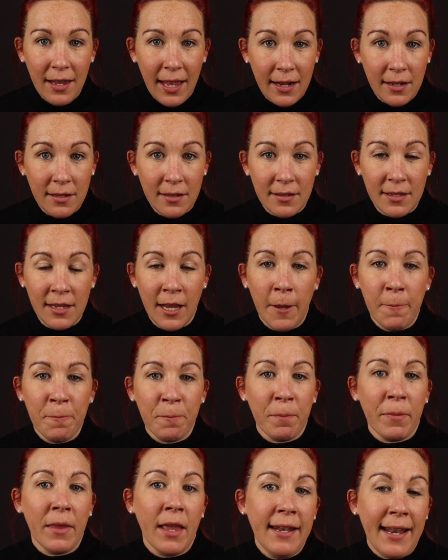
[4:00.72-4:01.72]
lens.
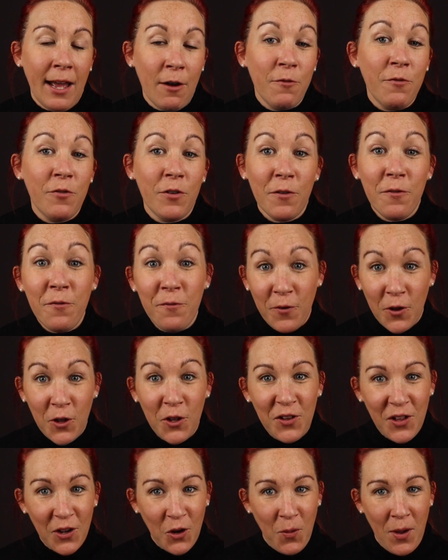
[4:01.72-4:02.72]
Now, for a
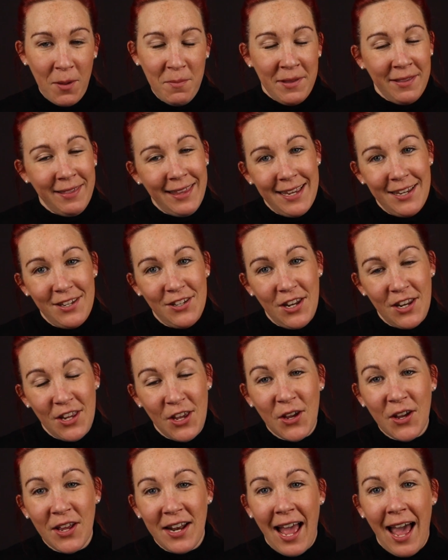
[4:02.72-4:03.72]
full equipment list, you
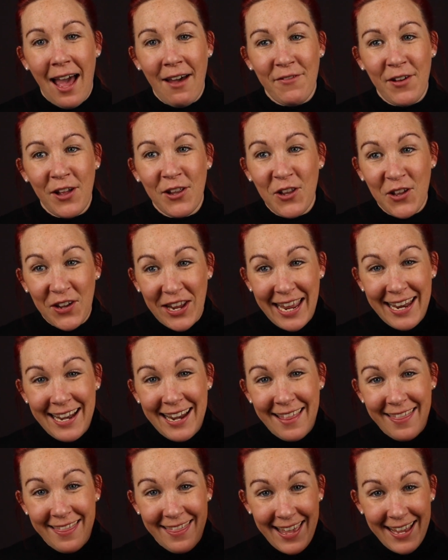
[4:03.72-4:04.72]
can have a look
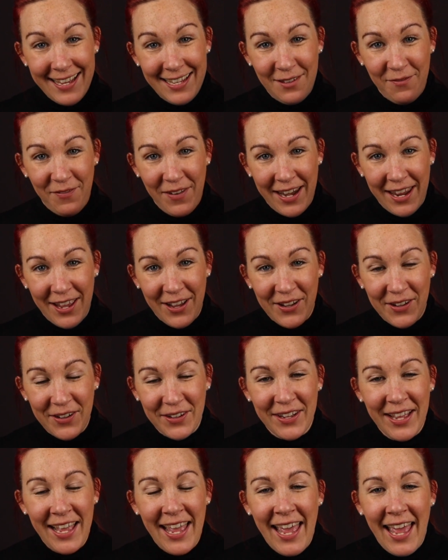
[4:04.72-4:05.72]
in this
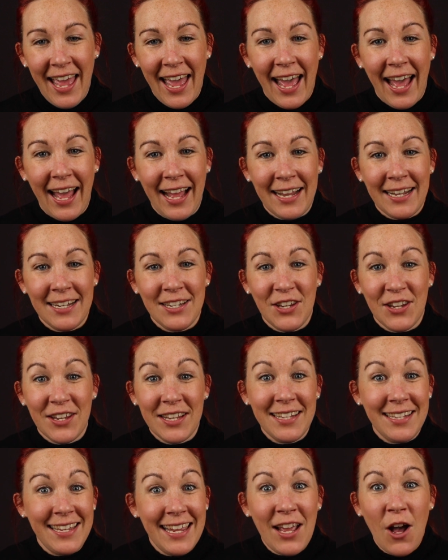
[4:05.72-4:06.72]
video and you can
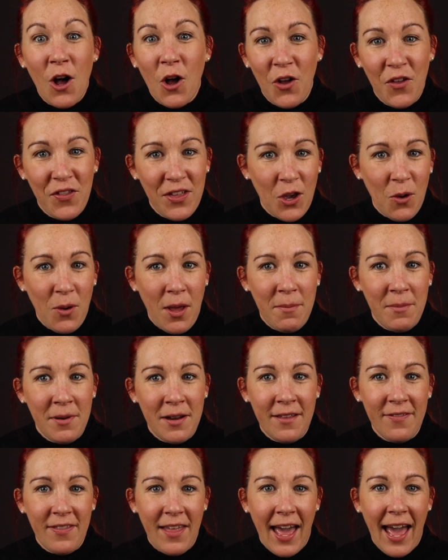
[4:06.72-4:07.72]
see all the
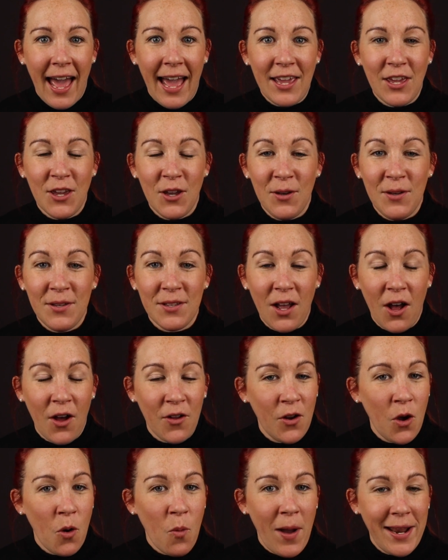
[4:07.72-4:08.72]
equipment that I use on
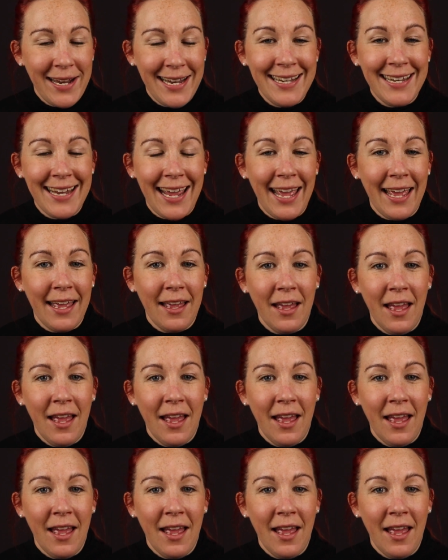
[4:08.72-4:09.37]
a wedding day.